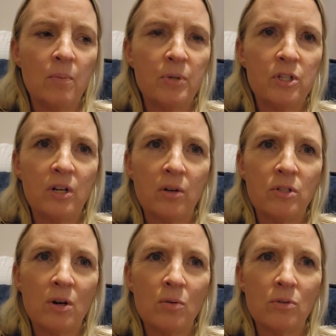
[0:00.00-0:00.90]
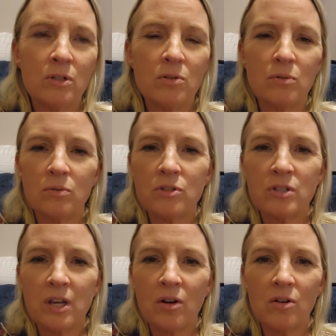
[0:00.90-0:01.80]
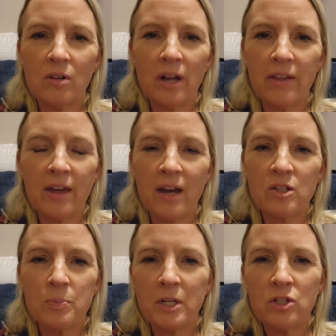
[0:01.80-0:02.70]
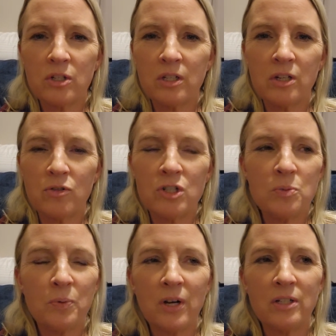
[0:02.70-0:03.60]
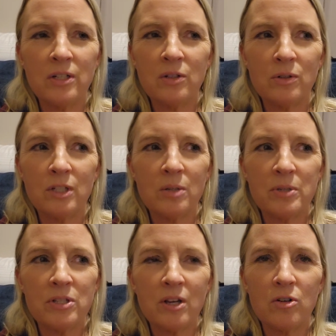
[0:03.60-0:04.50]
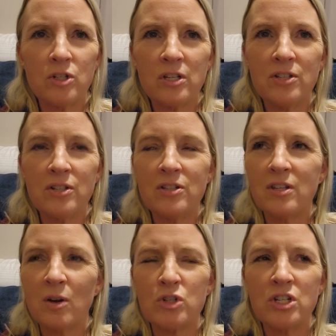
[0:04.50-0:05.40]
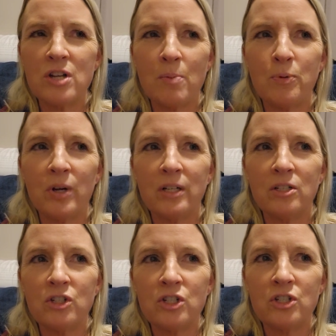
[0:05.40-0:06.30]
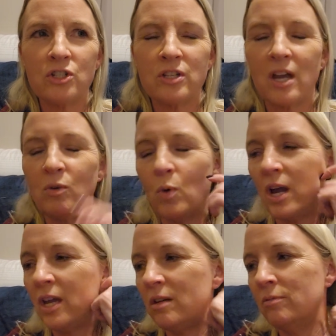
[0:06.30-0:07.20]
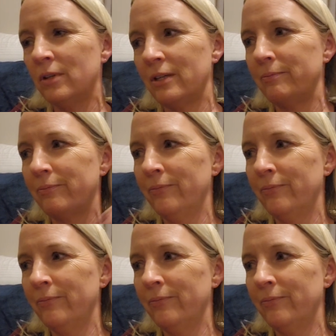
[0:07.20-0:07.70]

But, you know, don't don't scare her like that, especially, you know, if she's pregnant. You don't need to be scaring her. She, he said, Oh, she's not pregnant. She's just gained weight. Like,